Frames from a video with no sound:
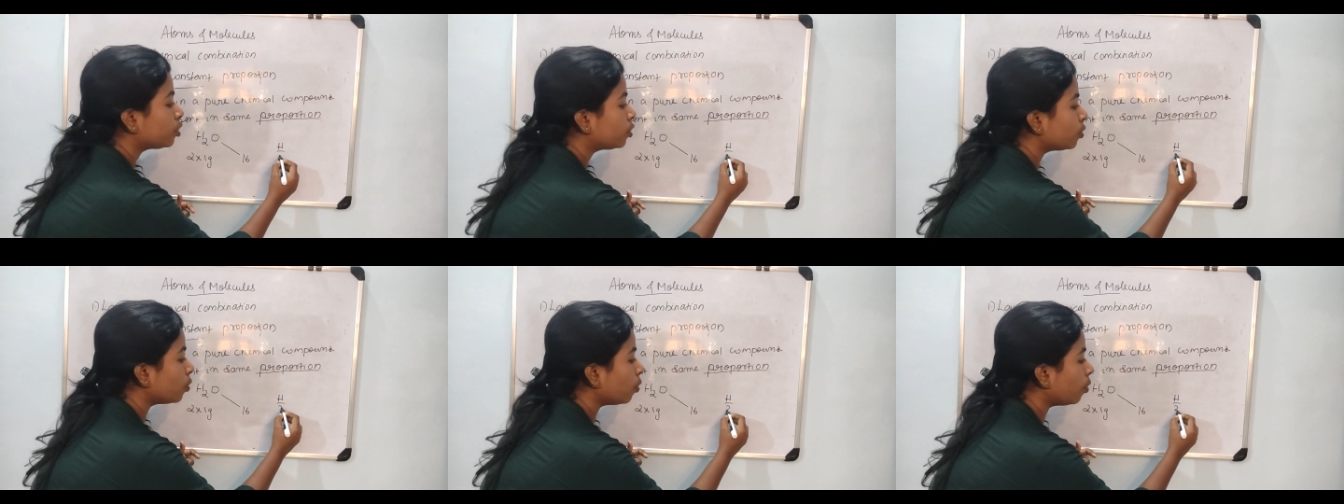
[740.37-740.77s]

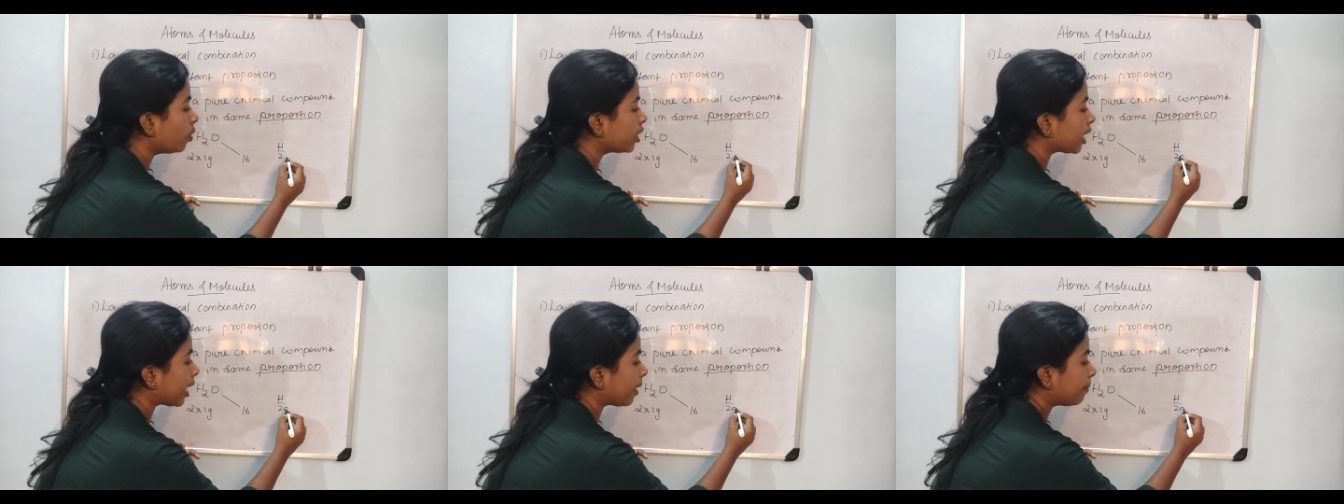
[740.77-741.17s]

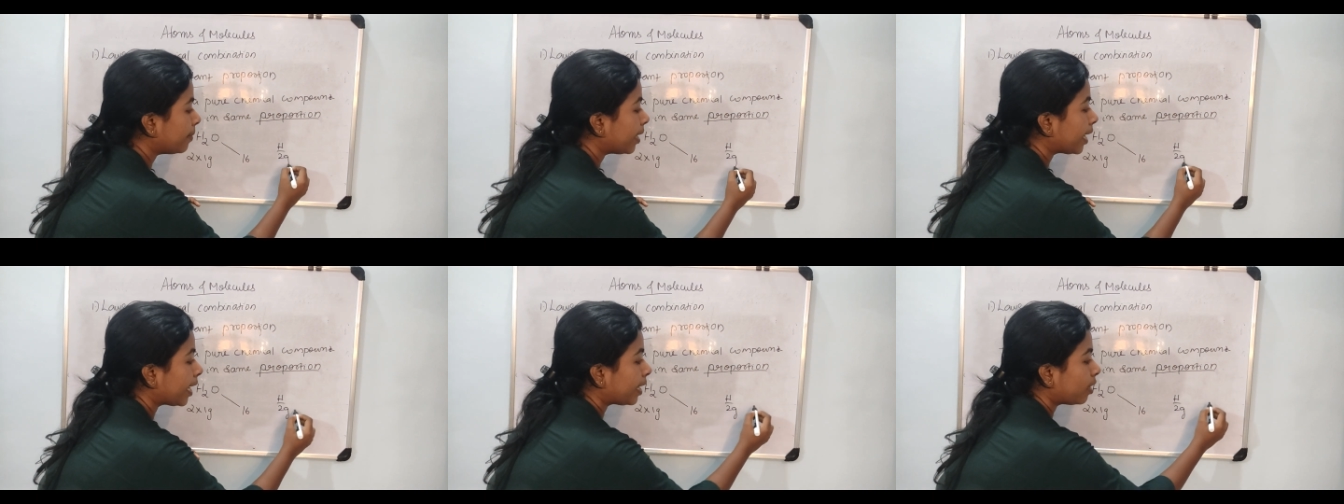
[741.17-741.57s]
2
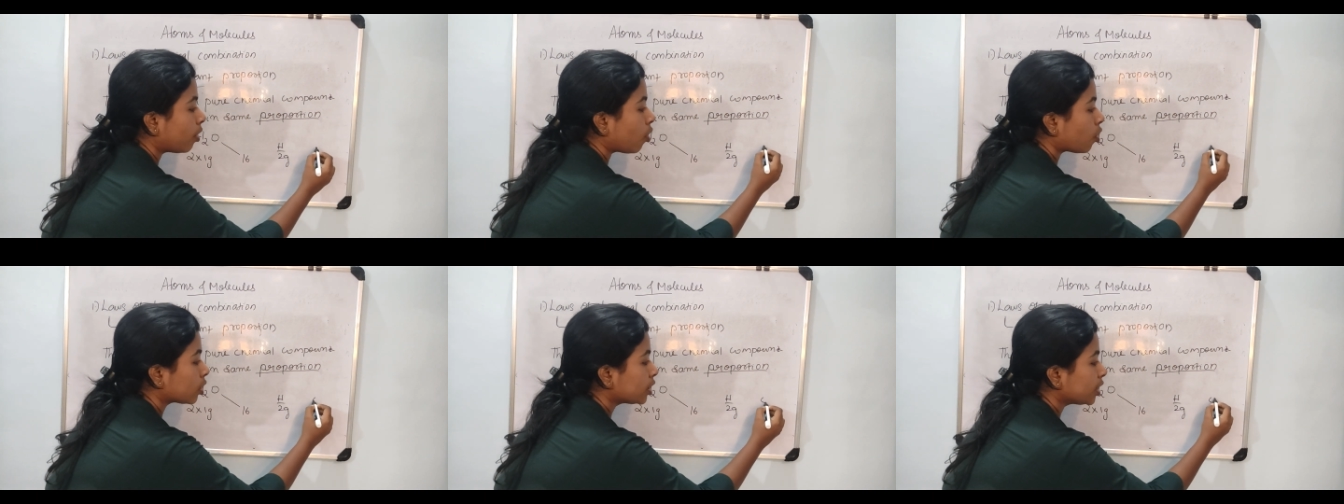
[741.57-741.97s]
gram and
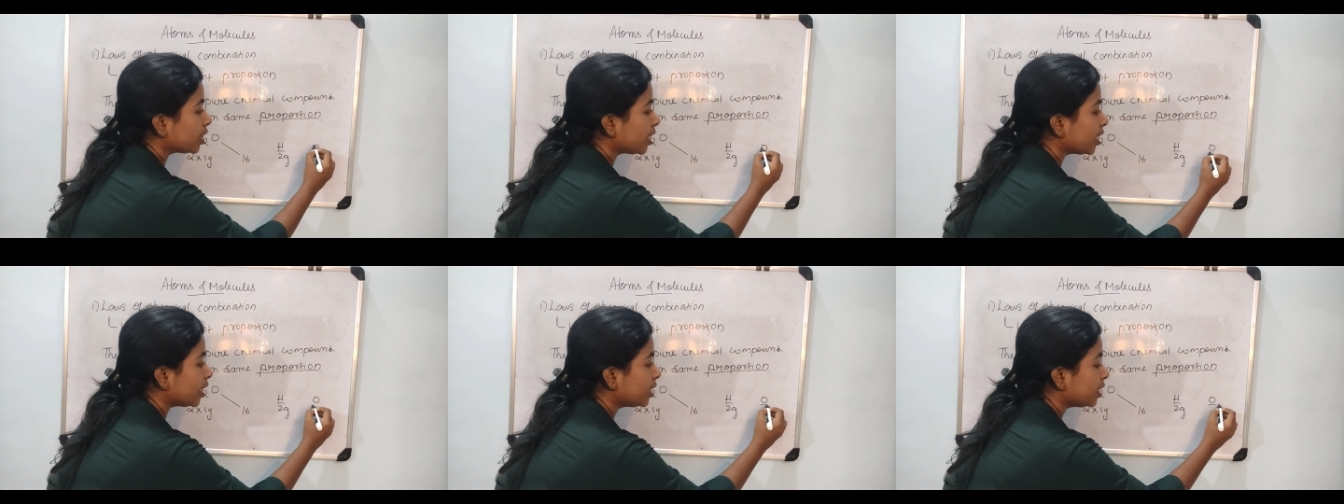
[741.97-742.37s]

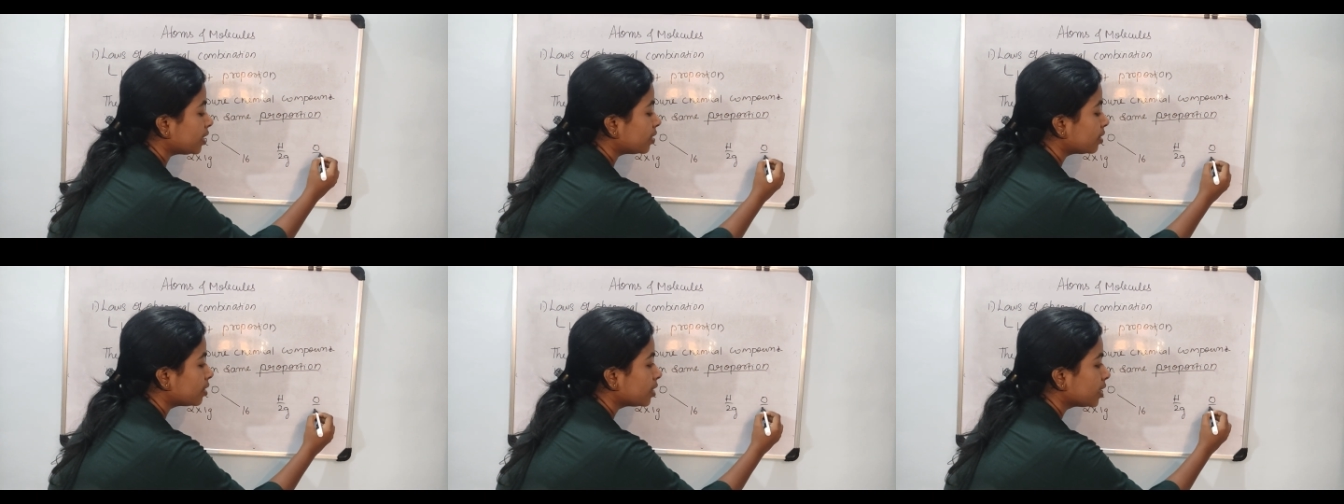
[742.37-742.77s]
oxygen
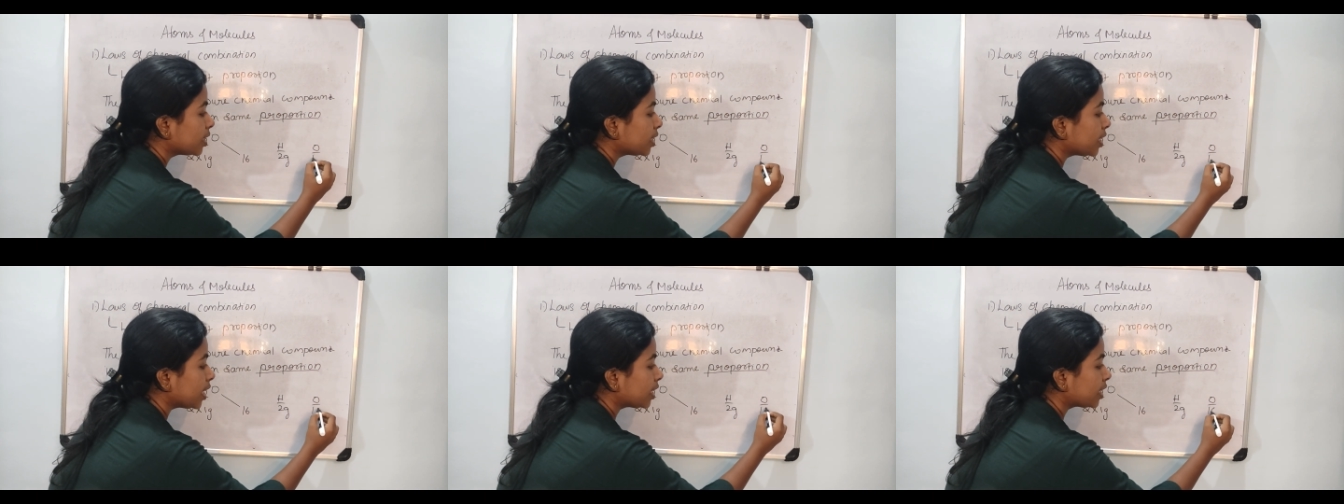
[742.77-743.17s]
is
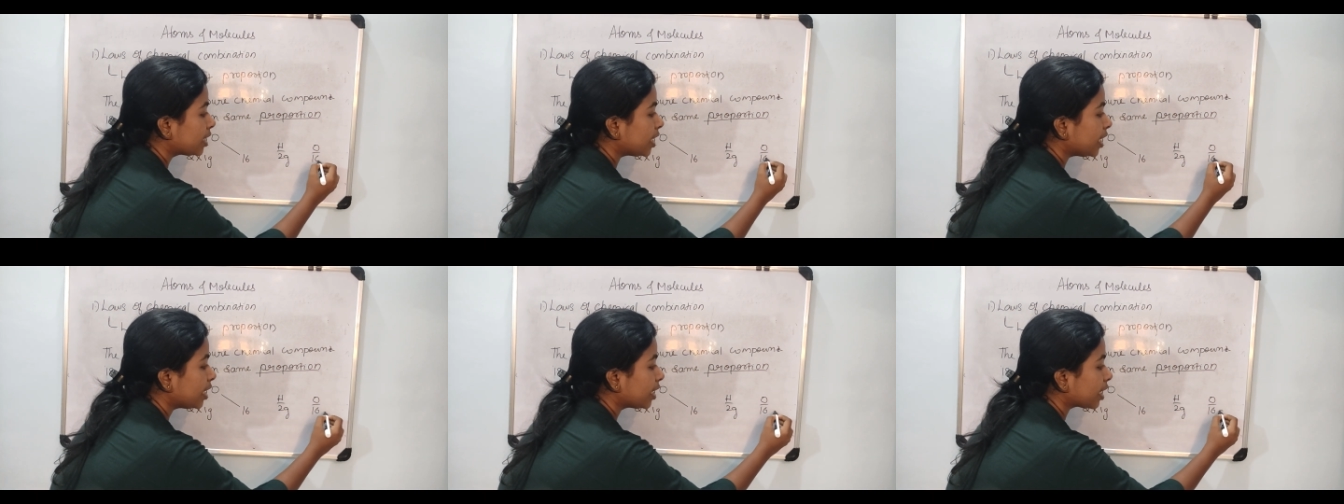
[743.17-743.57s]

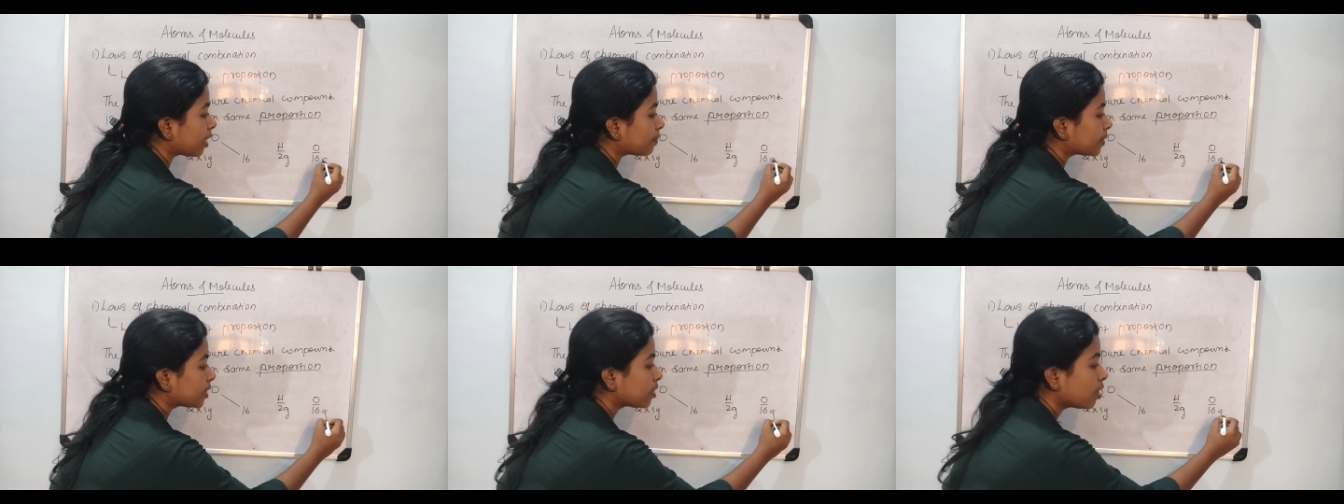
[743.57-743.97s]
16
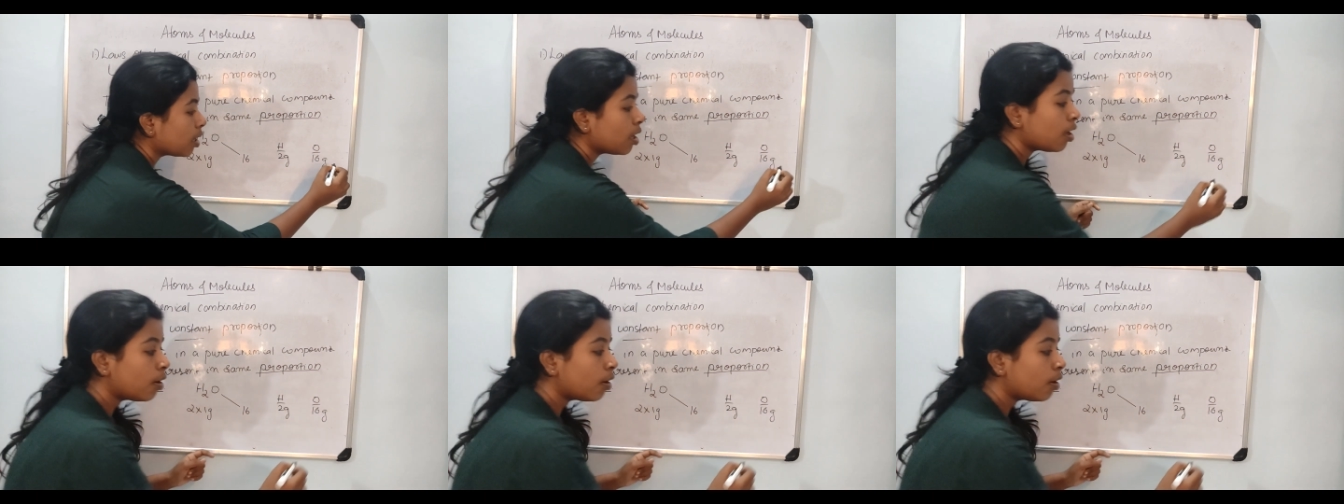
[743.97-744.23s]
grams.